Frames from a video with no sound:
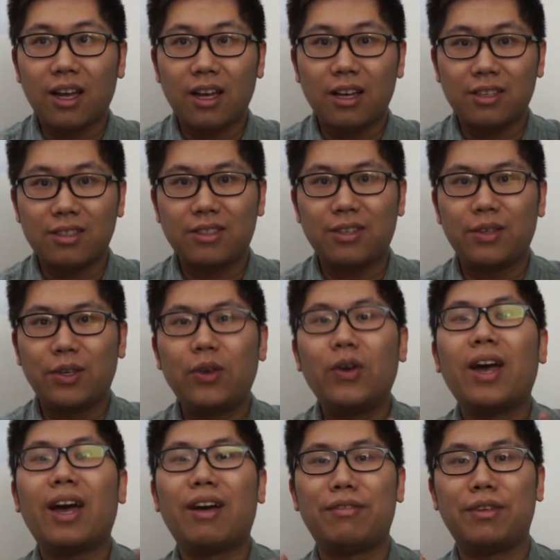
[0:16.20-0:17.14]
so you
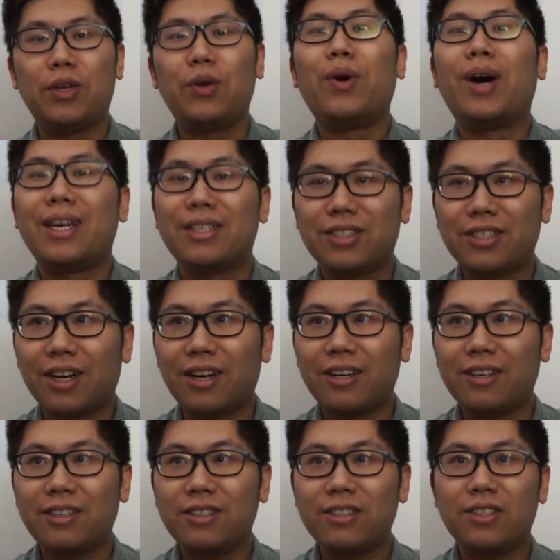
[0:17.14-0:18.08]
have U.S.
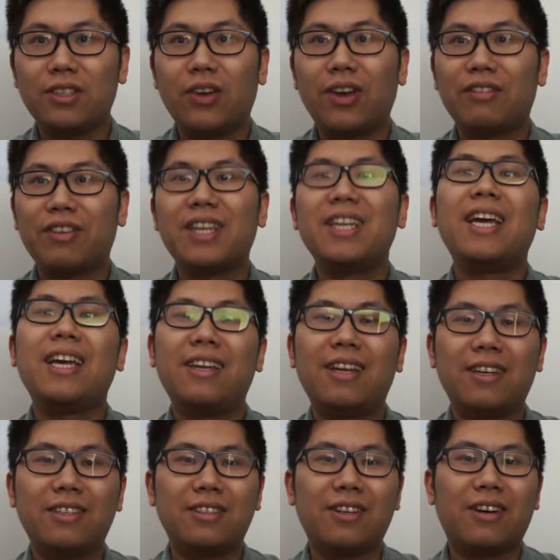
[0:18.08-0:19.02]
dollars, you have
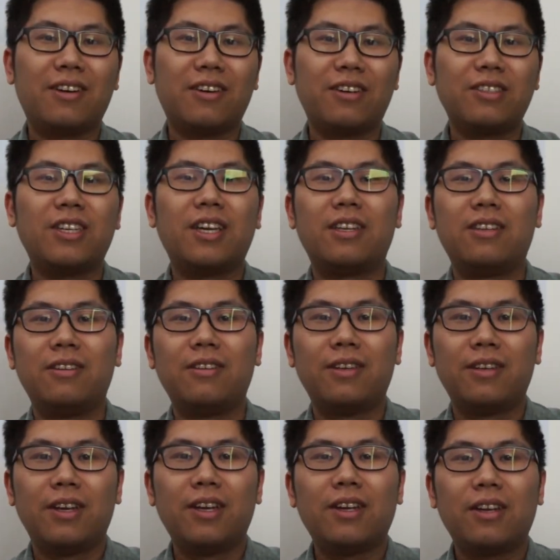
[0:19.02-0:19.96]
Canadian dollars, and
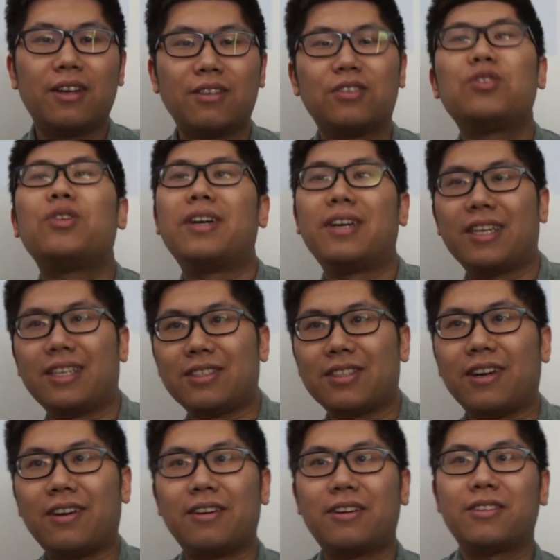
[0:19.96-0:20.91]
Australian
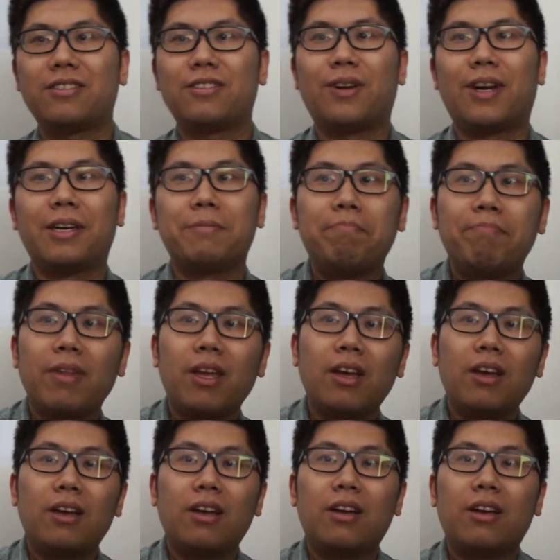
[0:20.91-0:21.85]
dollars,
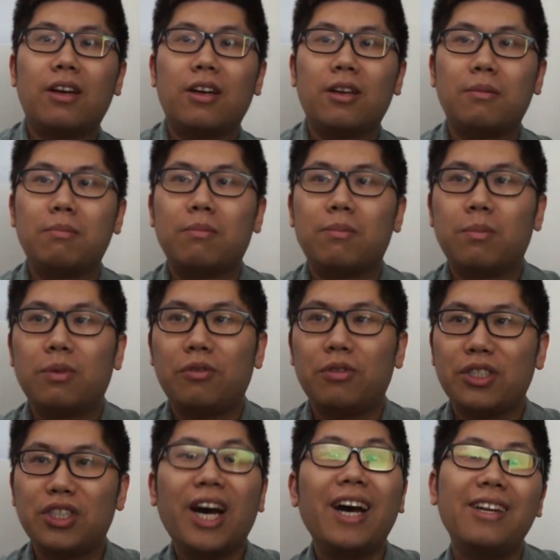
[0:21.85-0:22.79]
right? But for
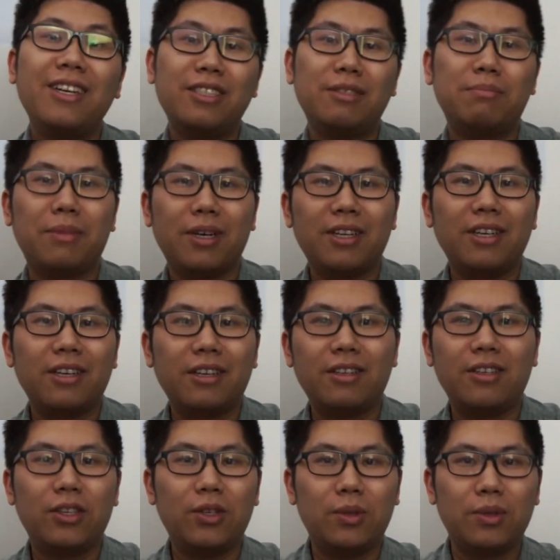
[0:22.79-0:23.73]
Chinese money,
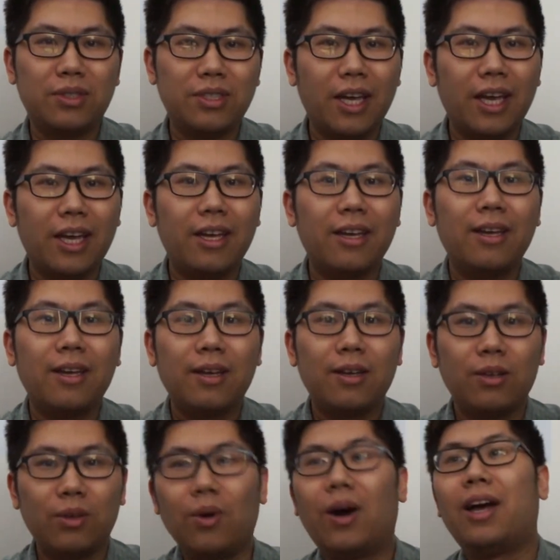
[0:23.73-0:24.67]
you say
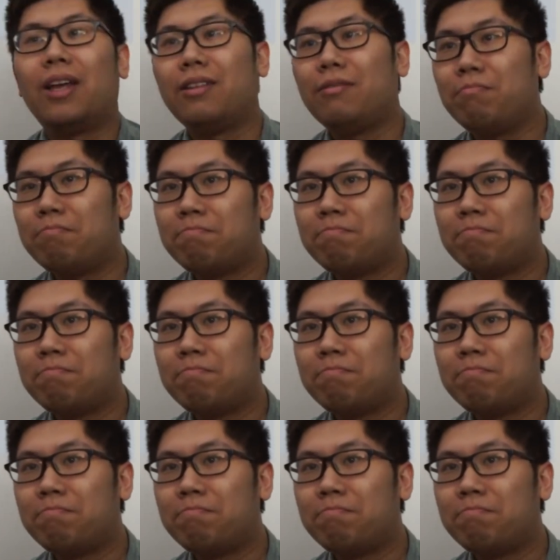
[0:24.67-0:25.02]
yuan,